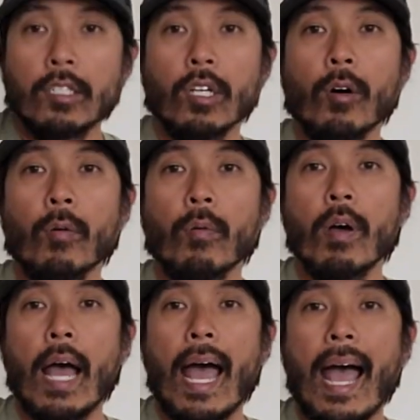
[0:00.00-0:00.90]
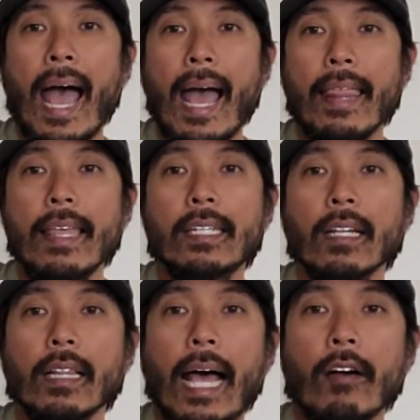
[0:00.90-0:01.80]
So this
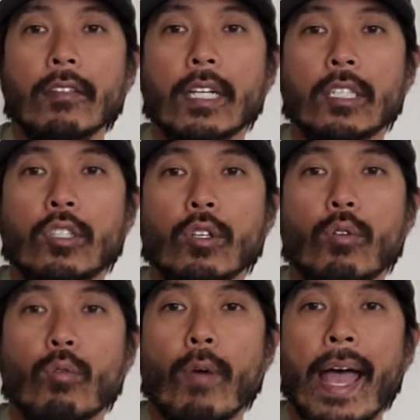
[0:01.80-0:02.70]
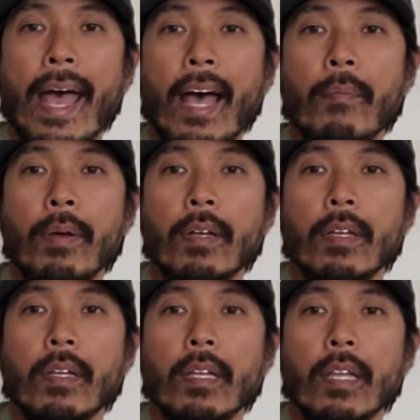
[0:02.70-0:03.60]
allows us to grab
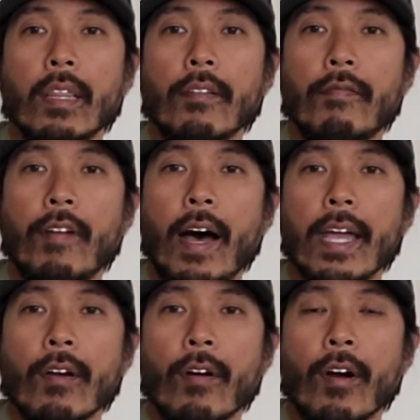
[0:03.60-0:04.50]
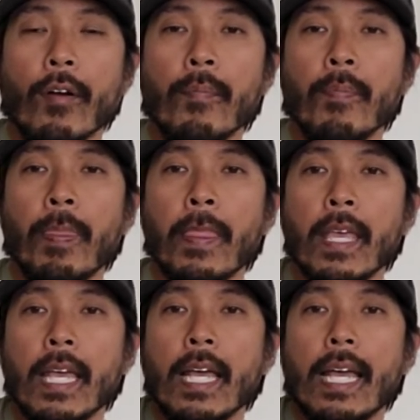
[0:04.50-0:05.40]
the firearm
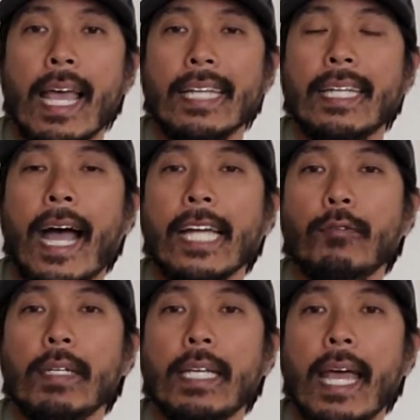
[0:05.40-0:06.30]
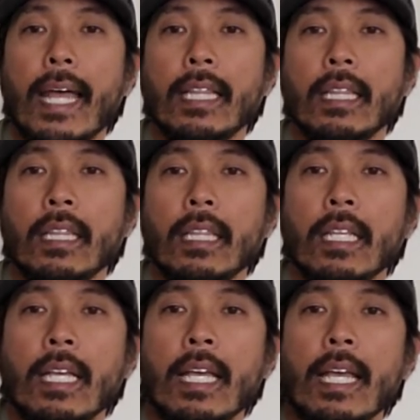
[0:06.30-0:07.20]
as high as we can,
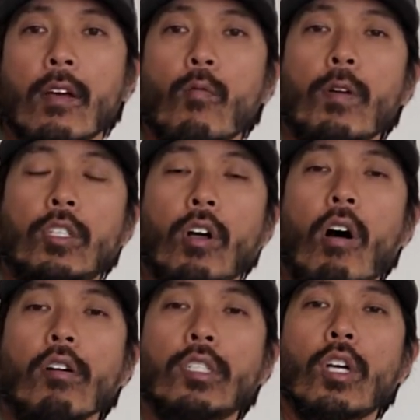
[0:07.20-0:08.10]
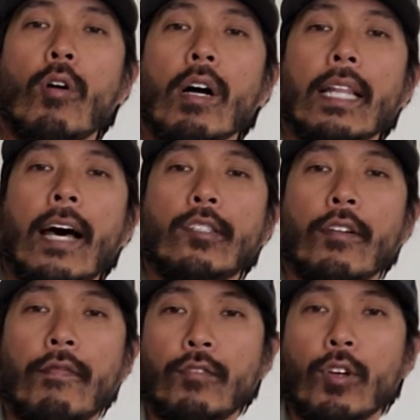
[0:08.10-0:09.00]
which also allows our
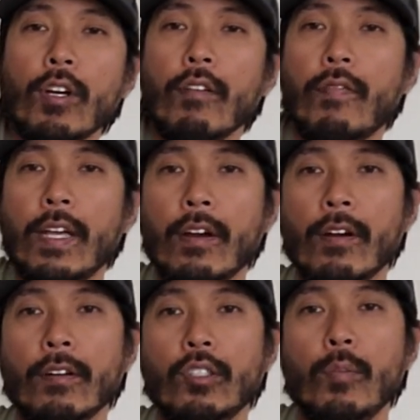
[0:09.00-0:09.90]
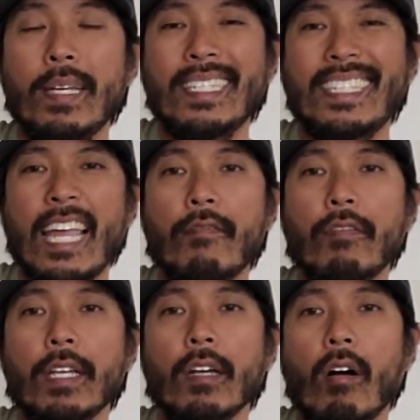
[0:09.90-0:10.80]
trigger finger to be
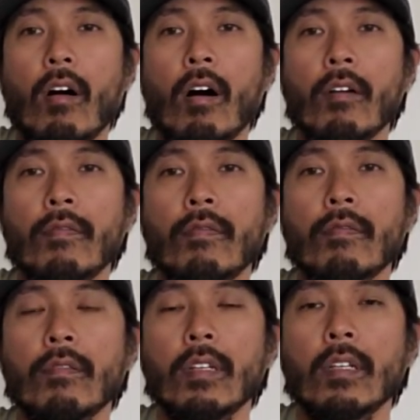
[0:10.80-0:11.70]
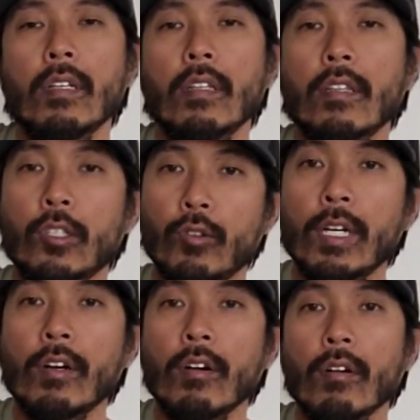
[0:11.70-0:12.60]
safely off the
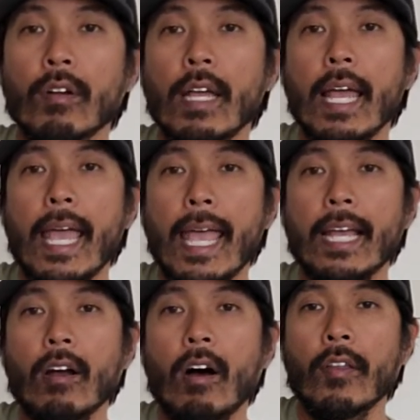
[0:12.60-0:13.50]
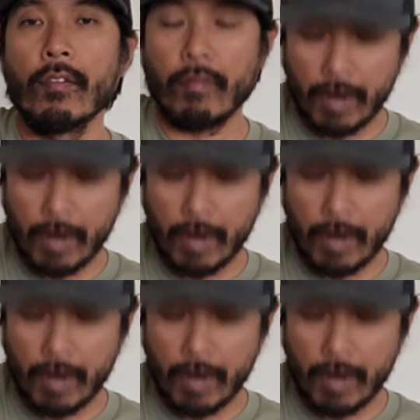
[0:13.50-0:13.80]
trigger and on the